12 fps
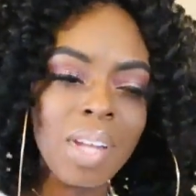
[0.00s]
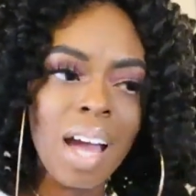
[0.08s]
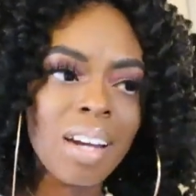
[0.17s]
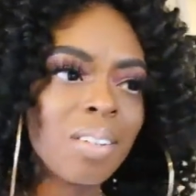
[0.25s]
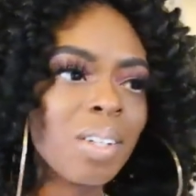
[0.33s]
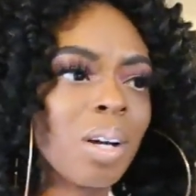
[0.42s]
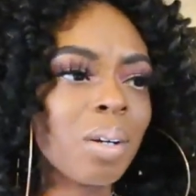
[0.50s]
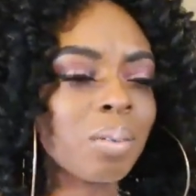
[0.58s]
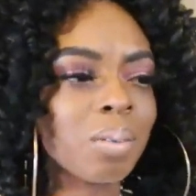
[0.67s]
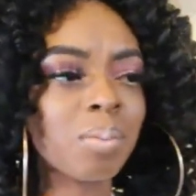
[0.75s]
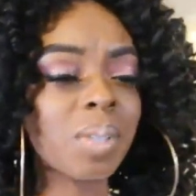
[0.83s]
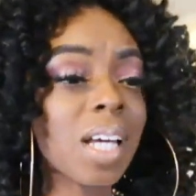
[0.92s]
I don't
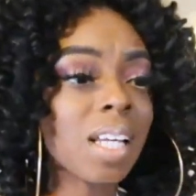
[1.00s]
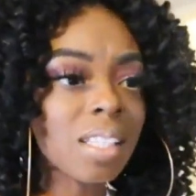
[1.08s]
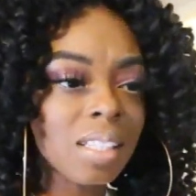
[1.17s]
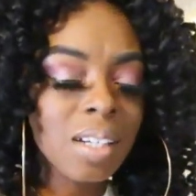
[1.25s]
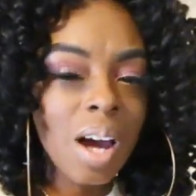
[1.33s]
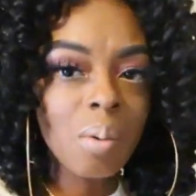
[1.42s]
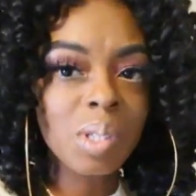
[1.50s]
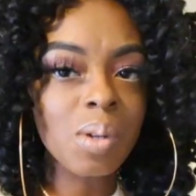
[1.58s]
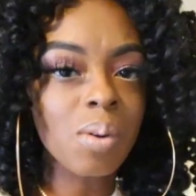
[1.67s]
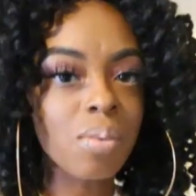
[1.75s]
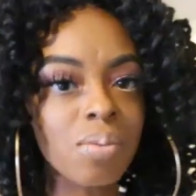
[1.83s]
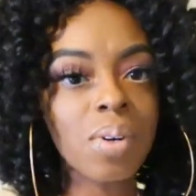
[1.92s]
know, but that's the look I was
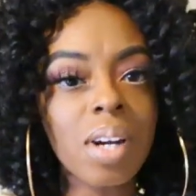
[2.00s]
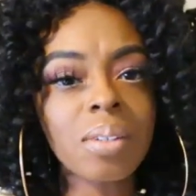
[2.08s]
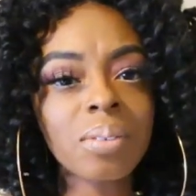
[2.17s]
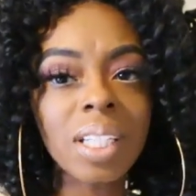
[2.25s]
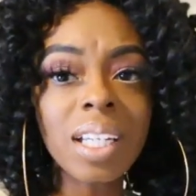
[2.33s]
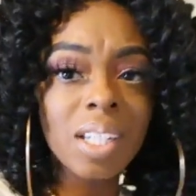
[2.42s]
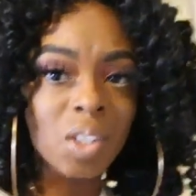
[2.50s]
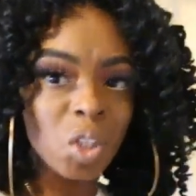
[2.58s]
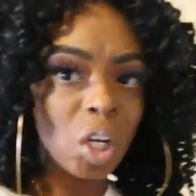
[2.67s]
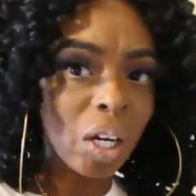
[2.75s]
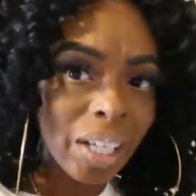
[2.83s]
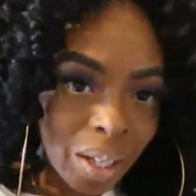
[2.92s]
going for. I don't think it
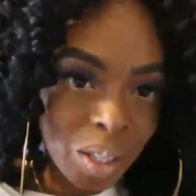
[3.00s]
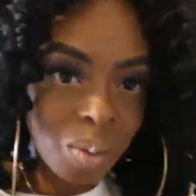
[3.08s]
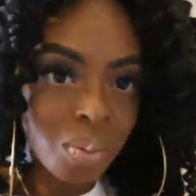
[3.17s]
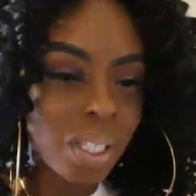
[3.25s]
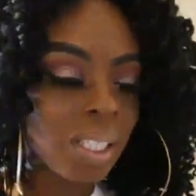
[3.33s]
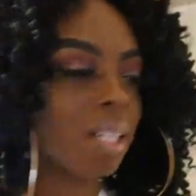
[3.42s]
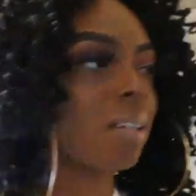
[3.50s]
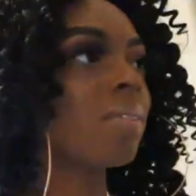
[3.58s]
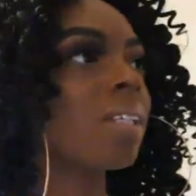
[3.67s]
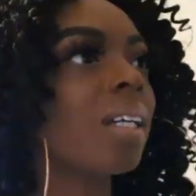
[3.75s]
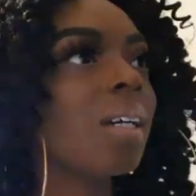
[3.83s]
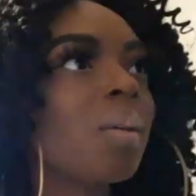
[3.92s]
turned out to be
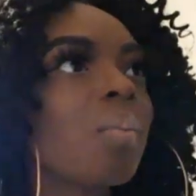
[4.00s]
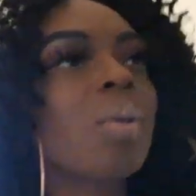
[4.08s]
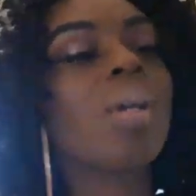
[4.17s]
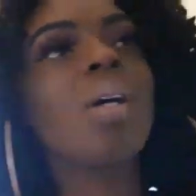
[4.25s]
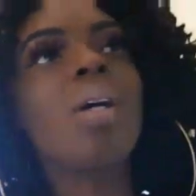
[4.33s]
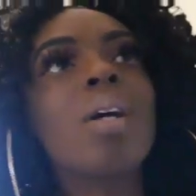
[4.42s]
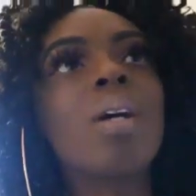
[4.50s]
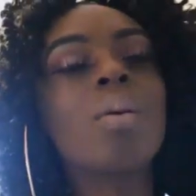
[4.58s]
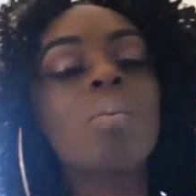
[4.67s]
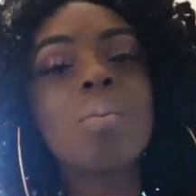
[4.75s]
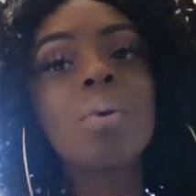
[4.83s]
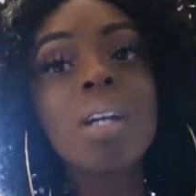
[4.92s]
soft glam,
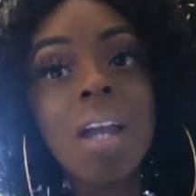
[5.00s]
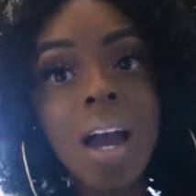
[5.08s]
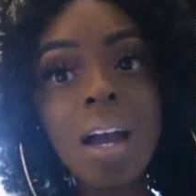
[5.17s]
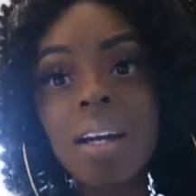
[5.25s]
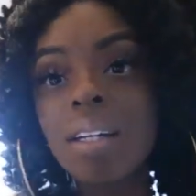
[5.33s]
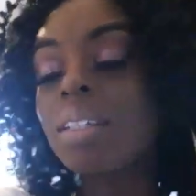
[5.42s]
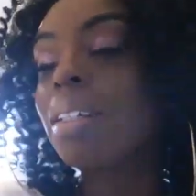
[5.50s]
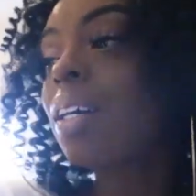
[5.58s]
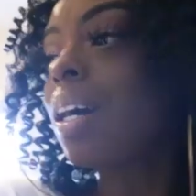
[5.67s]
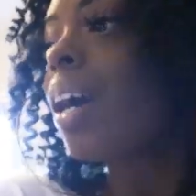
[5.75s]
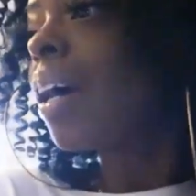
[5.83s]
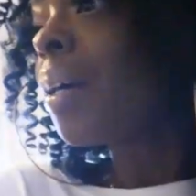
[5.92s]
but yeah,
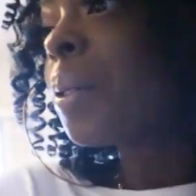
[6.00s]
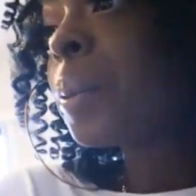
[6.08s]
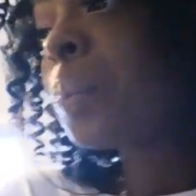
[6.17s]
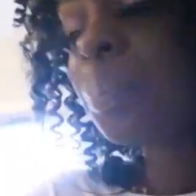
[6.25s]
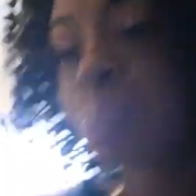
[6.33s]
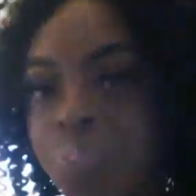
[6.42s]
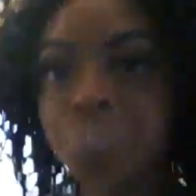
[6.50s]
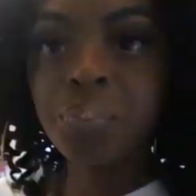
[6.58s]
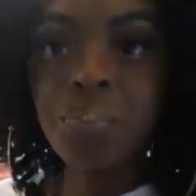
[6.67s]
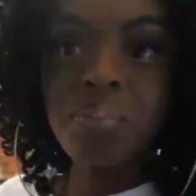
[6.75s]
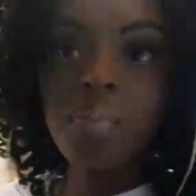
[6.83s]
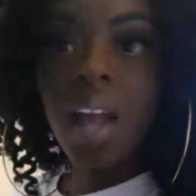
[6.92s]
I
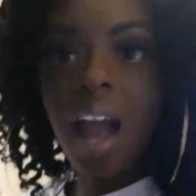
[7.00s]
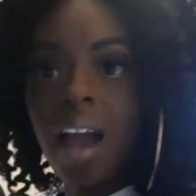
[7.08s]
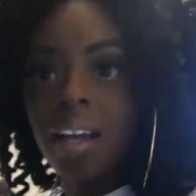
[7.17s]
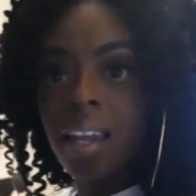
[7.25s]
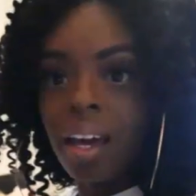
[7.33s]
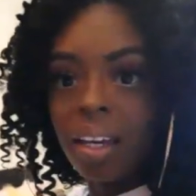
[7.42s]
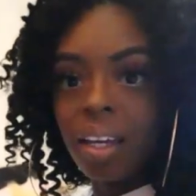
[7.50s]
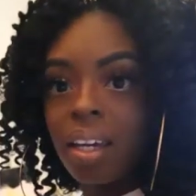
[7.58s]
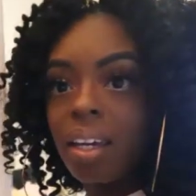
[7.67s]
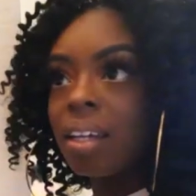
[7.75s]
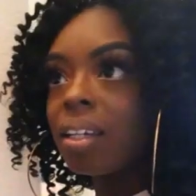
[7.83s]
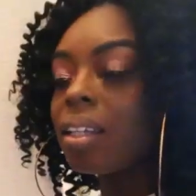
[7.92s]
like
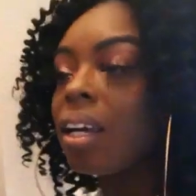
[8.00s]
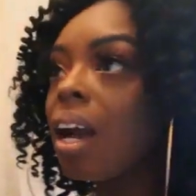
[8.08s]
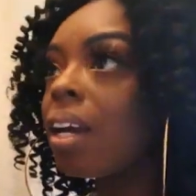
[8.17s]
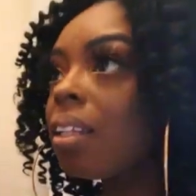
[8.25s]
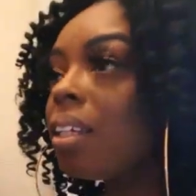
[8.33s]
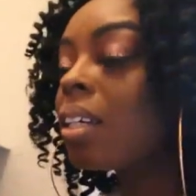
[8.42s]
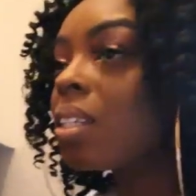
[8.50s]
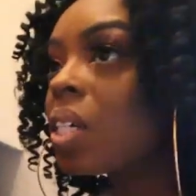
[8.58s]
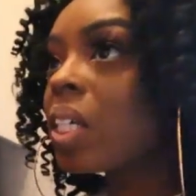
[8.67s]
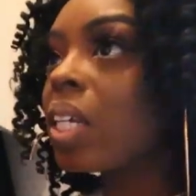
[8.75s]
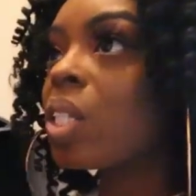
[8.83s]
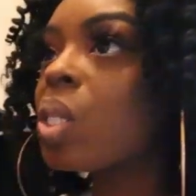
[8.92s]
it. Like, I think it
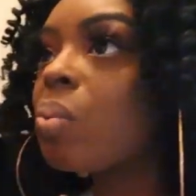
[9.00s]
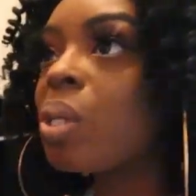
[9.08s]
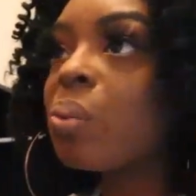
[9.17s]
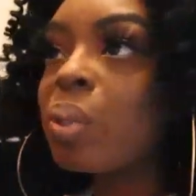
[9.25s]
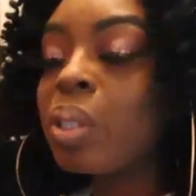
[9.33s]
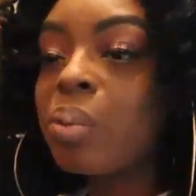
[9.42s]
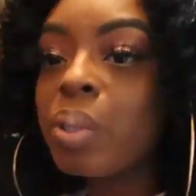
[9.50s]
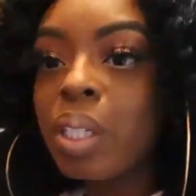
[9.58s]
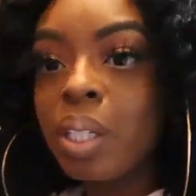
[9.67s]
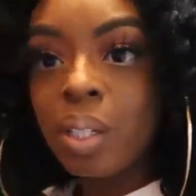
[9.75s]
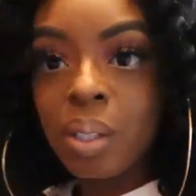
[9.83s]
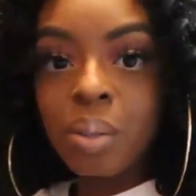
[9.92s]
turned out to be really,
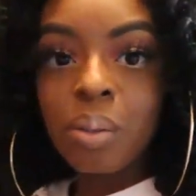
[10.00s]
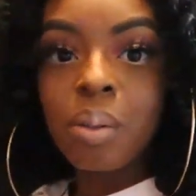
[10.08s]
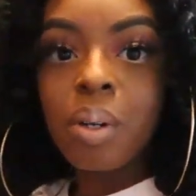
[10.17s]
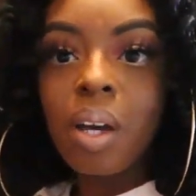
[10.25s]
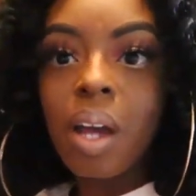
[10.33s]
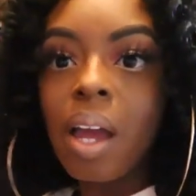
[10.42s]
really cute.